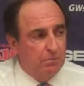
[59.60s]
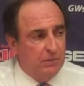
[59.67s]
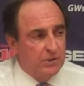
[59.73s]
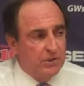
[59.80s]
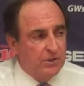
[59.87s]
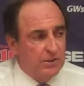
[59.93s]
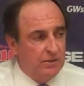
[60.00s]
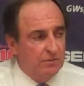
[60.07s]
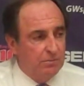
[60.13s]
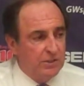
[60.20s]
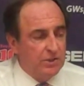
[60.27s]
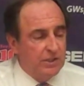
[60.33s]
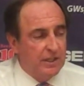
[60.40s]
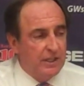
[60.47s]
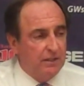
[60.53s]

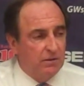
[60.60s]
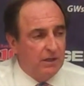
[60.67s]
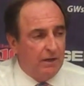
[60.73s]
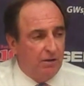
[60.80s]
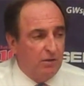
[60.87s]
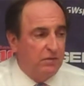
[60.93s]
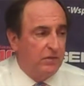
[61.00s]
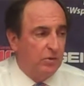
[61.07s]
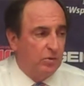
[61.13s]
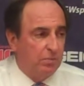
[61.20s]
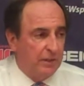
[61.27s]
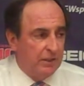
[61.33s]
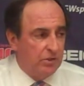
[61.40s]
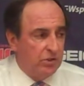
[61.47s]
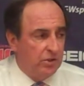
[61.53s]
mistake how I feel
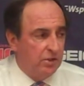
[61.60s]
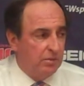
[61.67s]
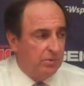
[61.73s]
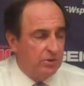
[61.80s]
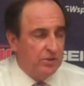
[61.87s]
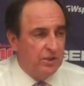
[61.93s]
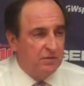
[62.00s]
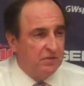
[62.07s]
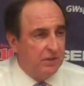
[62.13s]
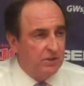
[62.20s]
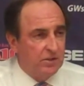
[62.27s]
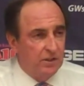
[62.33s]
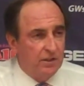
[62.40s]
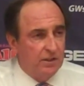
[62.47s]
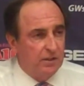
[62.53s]
about GW's
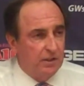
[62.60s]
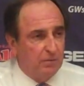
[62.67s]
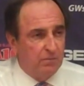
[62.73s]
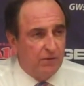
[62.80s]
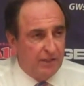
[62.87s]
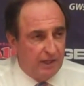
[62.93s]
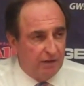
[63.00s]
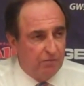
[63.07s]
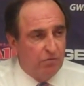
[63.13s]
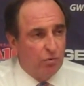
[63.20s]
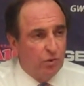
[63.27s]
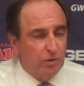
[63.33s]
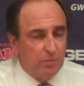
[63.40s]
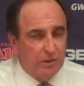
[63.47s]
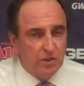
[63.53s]
defense. I think they have
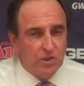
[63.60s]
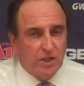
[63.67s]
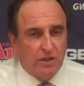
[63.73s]
really been a